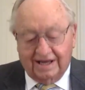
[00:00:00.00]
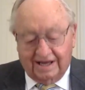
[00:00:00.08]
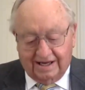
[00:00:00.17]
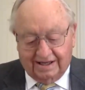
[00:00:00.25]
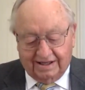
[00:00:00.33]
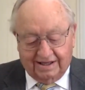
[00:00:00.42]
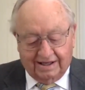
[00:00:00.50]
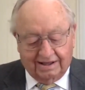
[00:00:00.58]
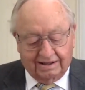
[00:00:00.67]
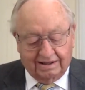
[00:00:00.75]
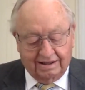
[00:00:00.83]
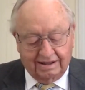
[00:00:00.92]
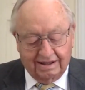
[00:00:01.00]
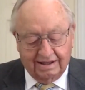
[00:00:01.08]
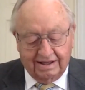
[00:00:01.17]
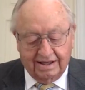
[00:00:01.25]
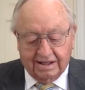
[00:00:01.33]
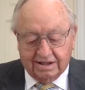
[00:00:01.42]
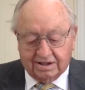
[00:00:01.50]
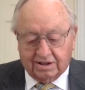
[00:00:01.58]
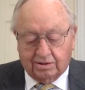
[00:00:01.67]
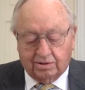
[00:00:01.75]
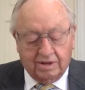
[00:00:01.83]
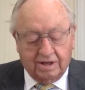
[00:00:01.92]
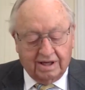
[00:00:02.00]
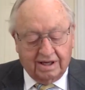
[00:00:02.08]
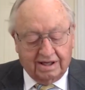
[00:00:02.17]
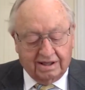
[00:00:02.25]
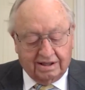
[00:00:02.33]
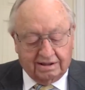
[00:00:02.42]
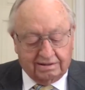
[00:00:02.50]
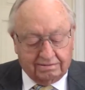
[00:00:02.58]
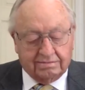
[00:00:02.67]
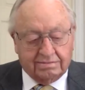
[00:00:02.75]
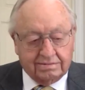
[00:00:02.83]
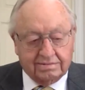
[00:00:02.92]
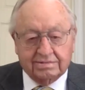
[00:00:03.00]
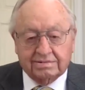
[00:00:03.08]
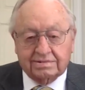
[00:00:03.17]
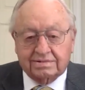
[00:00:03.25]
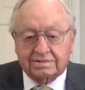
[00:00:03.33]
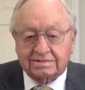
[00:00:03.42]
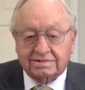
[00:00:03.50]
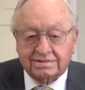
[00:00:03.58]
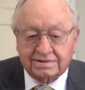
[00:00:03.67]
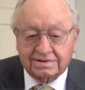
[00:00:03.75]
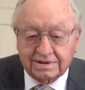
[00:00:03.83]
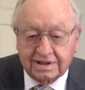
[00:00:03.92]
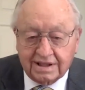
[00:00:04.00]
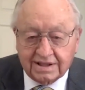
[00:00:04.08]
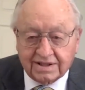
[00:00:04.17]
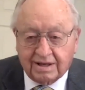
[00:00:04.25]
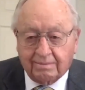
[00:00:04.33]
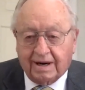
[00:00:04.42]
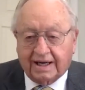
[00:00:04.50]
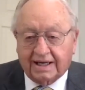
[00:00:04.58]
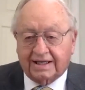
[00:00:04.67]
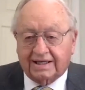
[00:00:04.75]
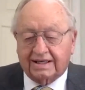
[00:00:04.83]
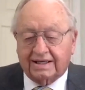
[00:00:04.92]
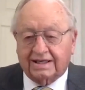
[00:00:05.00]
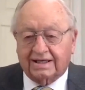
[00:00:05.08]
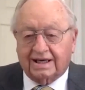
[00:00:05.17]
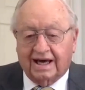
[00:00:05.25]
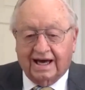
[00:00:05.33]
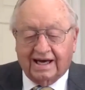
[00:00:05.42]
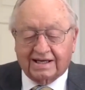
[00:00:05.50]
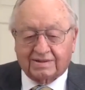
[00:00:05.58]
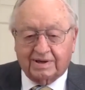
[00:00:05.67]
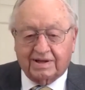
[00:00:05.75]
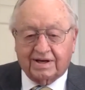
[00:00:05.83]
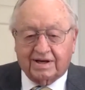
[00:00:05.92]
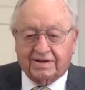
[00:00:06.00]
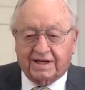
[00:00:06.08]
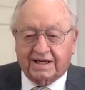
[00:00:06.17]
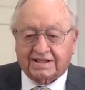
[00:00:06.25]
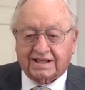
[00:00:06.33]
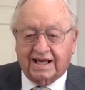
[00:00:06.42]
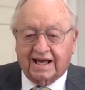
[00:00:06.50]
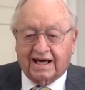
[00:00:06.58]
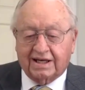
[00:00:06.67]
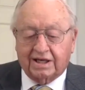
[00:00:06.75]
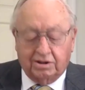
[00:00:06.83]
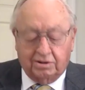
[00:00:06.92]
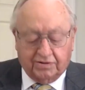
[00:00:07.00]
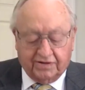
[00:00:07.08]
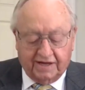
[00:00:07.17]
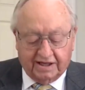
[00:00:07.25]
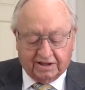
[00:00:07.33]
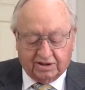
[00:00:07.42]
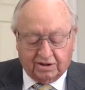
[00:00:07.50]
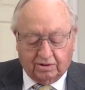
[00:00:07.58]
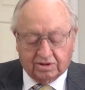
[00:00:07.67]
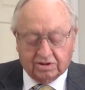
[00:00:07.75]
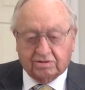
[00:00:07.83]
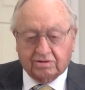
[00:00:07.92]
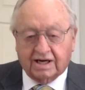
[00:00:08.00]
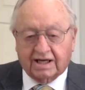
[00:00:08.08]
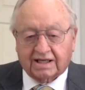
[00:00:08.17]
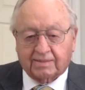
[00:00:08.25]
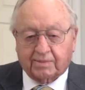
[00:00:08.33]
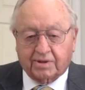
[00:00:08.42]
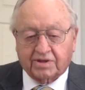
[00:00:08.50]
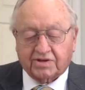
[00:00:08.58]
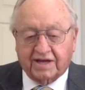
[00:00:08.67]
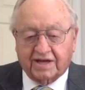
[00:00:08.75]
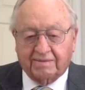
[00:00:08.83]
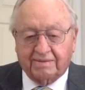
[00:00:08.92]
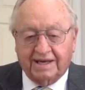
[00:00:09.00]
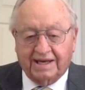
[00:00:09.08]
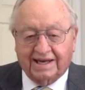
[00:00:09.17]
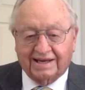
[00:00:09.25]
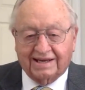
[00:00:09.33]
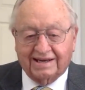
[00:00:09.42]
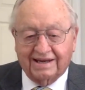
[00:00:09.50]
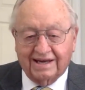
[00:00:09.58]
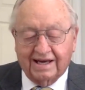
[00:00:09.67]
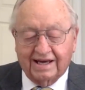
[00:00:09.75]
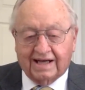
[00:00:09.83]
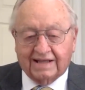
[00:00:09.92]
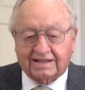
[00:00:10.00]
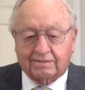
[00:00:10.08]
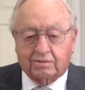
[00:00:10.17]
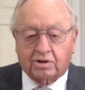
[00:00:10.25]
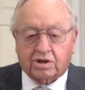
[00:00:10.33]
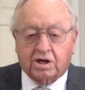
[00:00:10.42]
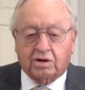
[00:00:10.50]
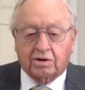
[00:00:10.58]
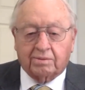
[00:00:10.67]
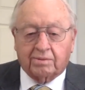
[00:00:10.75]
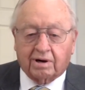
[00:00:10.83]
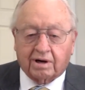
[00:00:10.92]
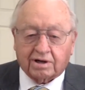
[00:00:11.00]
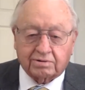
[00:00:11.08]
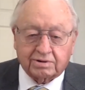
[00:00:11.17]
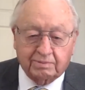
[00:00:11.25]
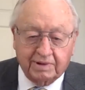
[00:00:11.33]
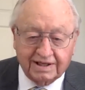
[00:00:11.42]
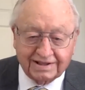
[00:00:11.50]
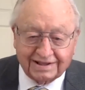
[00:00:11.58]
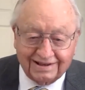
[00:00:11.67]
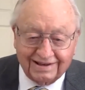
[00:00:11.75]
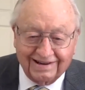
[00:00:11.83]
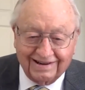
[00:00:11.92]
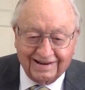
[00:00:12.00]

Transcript: And somebody asked me the other day, said, how do you think so-and-so got to preach that meeting? I said, well, Cody Marks was busy.